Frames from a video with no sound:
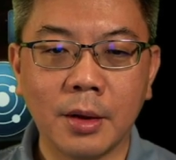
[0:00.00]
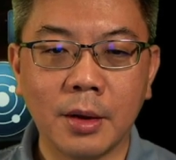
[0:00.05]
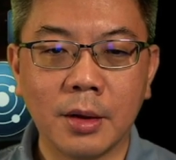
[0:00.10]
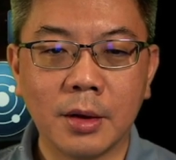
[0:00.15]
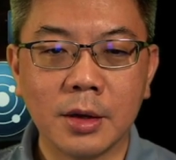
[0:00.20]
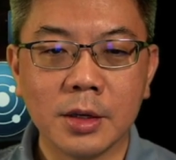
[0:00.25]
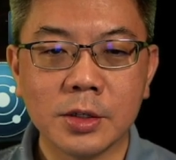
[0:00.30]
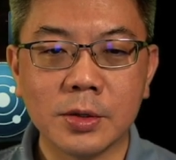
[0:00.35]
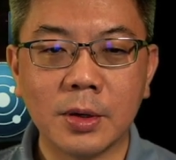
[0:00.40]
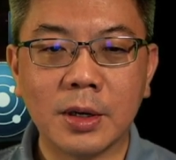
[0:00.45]

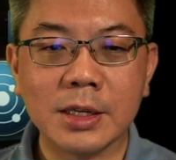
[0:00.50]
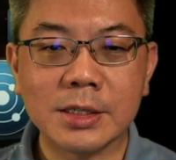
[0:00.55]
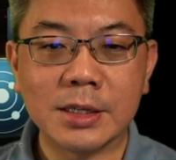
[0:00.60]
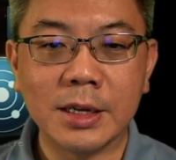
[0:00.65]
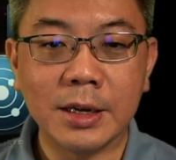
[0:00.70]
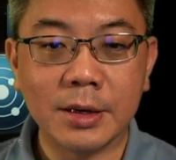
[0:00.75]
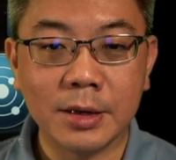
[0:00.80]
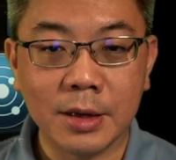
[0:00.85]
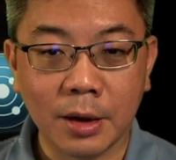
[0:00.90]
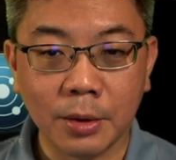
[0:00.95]
So let's lay
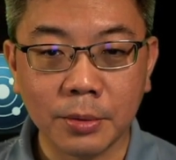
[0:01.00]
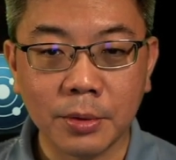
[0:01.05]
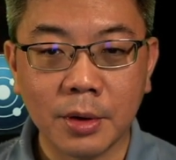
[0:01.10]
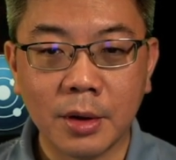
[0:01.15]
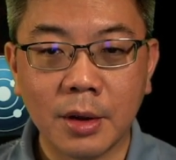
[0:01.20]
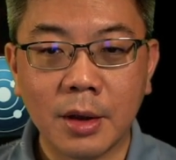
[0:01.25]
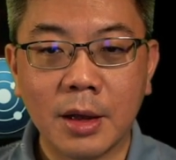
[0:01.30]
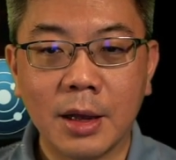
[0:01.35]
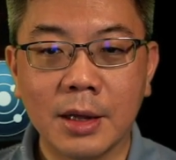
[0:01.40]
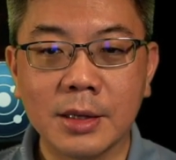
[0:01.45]
it down
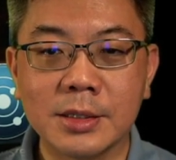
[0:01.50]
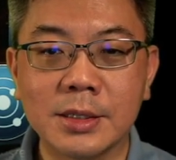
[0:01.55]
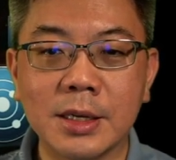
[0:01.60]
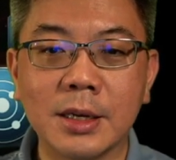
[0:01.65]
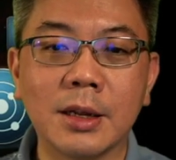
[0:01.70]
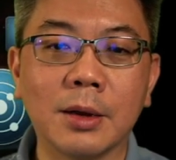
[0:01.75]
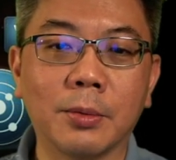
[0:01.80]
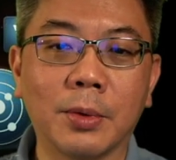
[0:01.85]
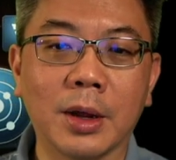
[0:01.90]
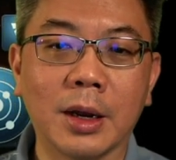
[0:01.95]
and say
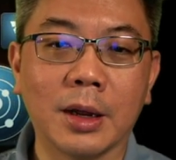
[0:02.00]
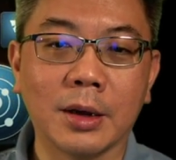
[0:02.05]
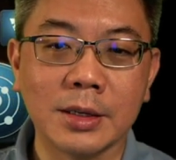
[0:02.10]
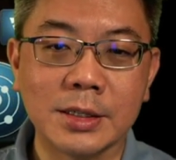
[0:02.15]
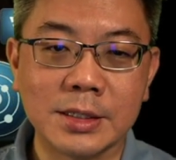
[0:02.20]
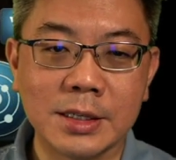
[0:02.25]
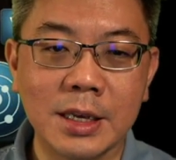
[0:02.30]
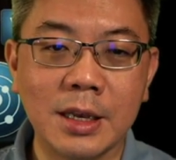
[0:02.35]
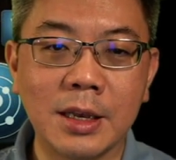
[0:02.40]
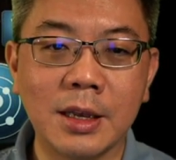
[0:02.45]
that what I say